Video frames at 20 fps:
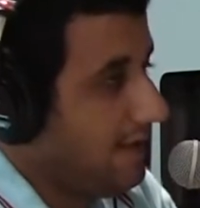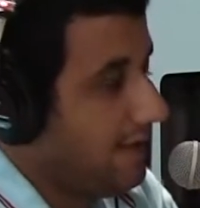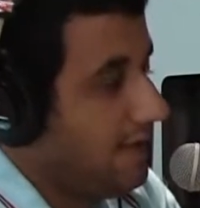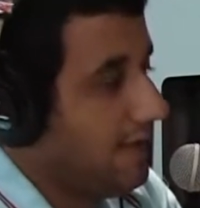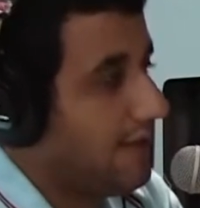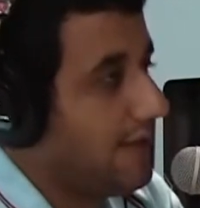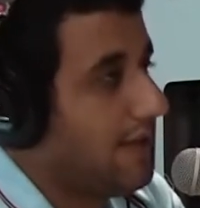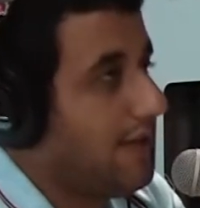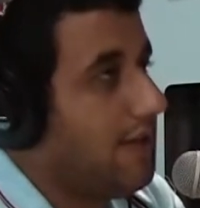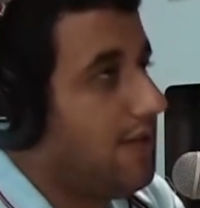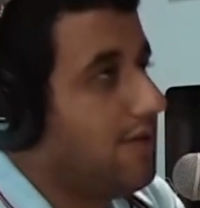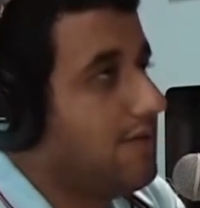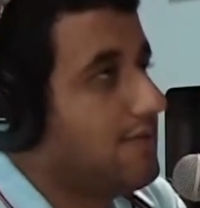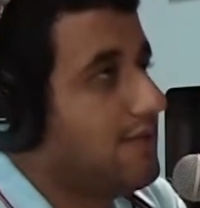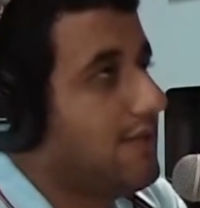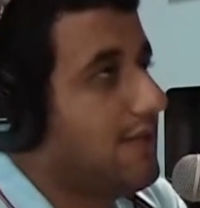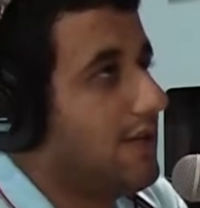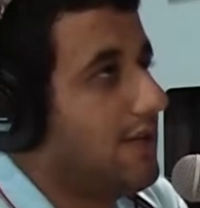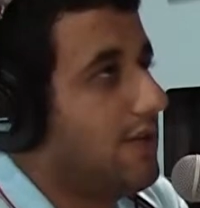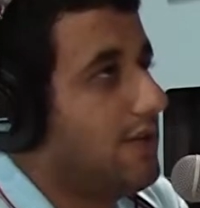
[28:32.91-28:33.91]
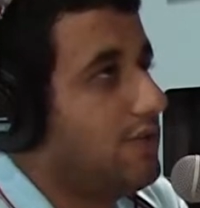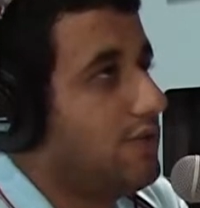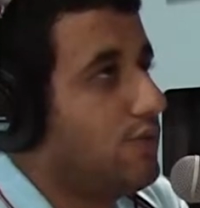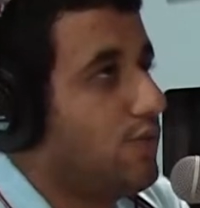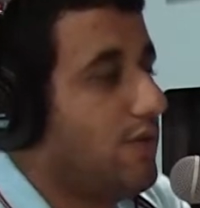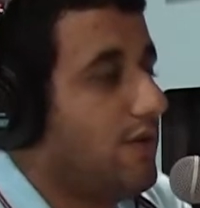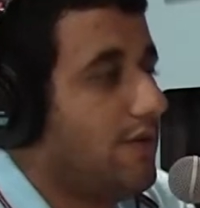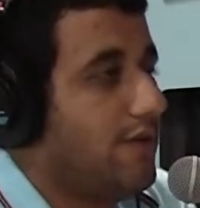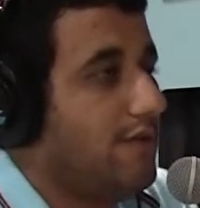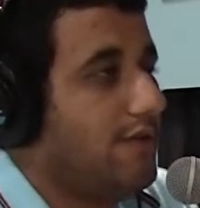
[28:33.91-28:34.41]
You can use that on
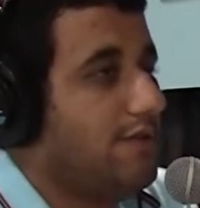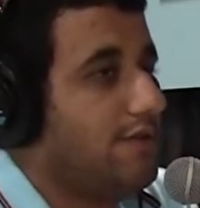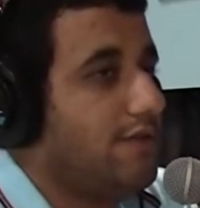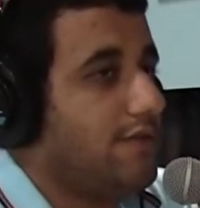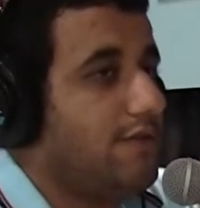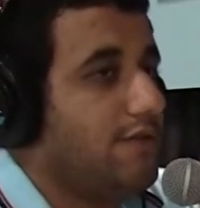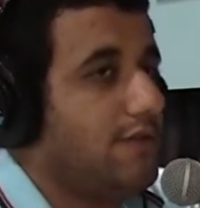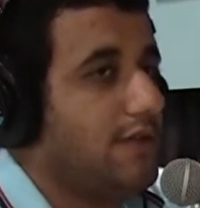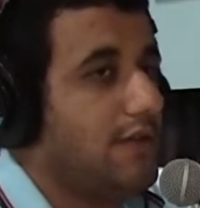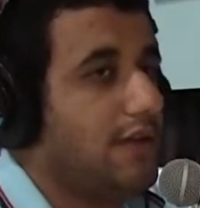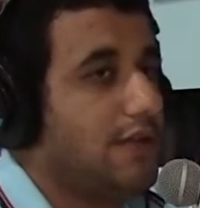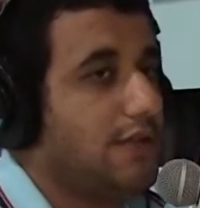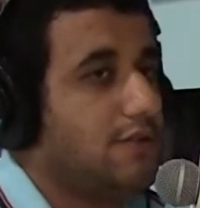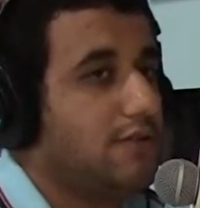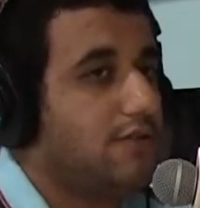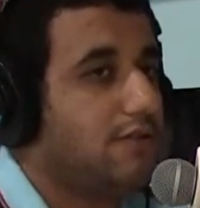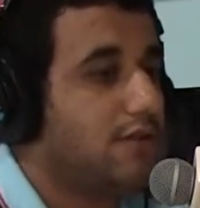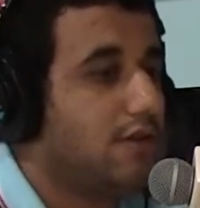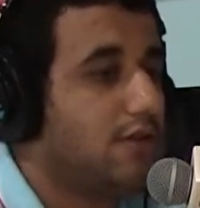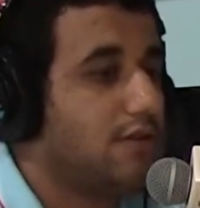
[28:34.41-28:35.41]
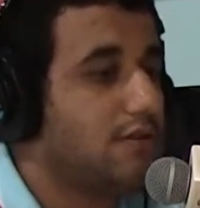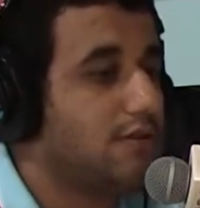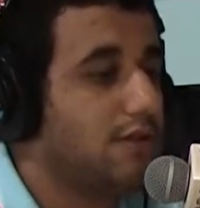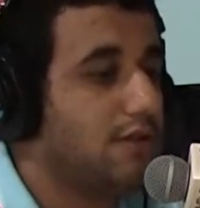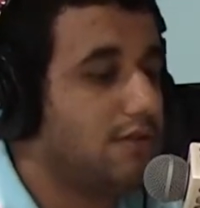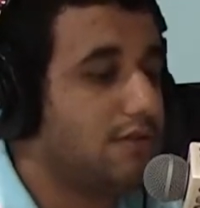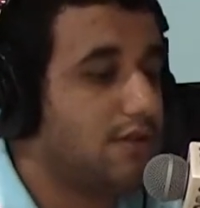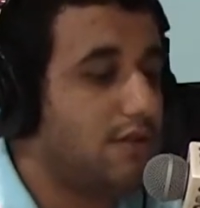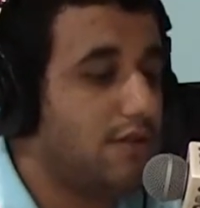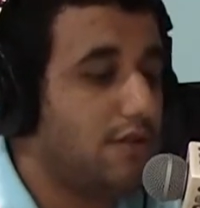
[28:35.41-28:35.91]
Twitter if you like to talk to
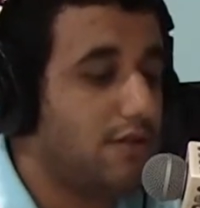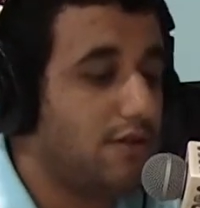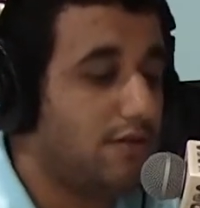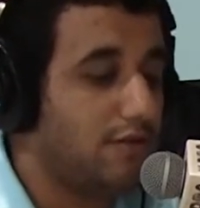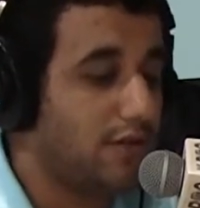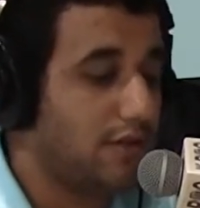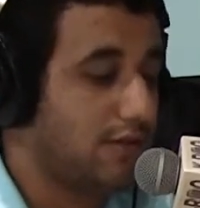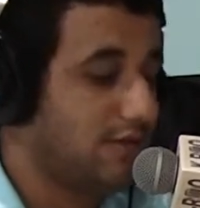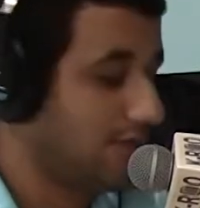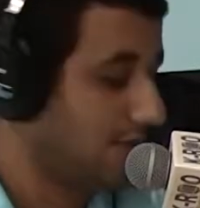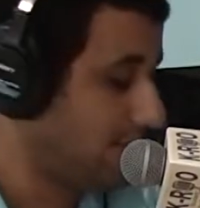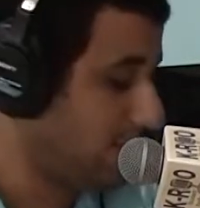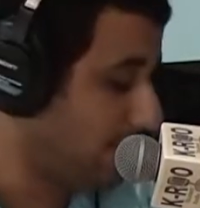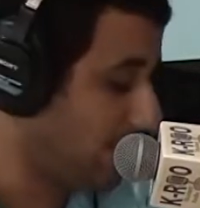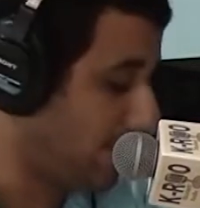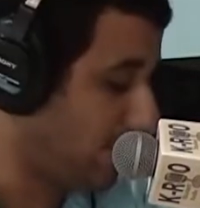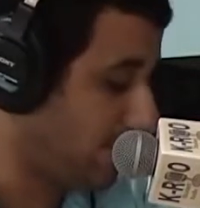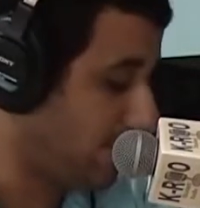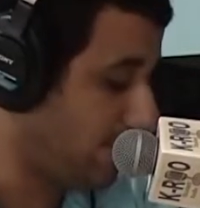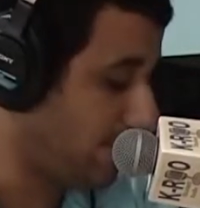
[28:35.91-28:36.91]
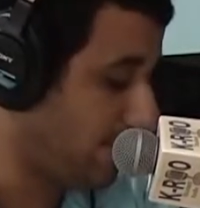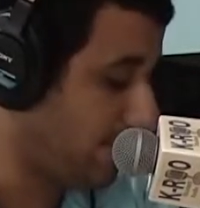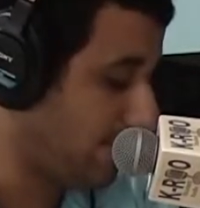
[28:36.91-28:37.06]
us, and I will listen to you.